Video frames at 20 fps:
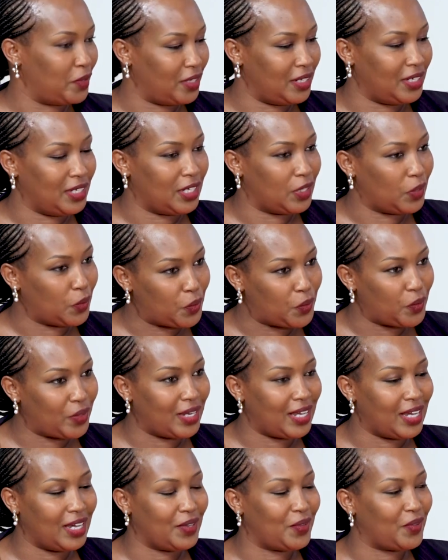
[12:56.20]
In a local
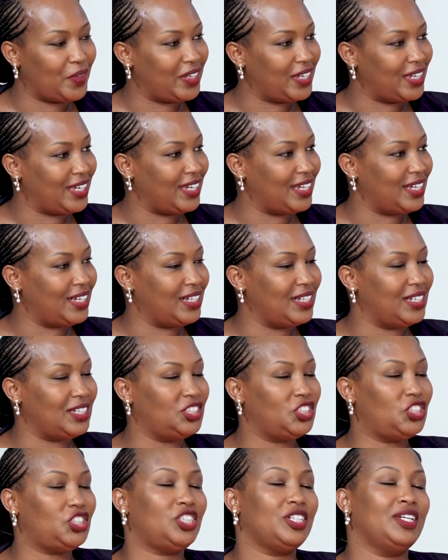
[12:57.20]

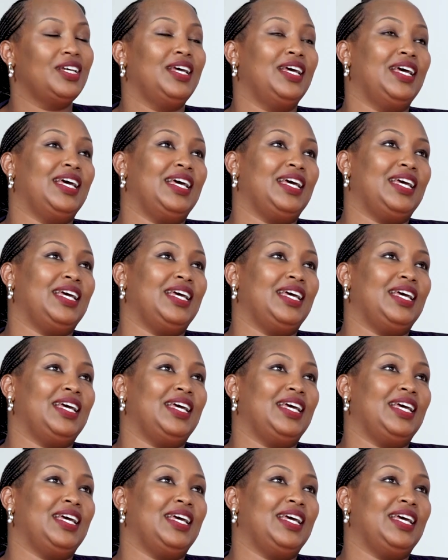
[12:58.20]
language.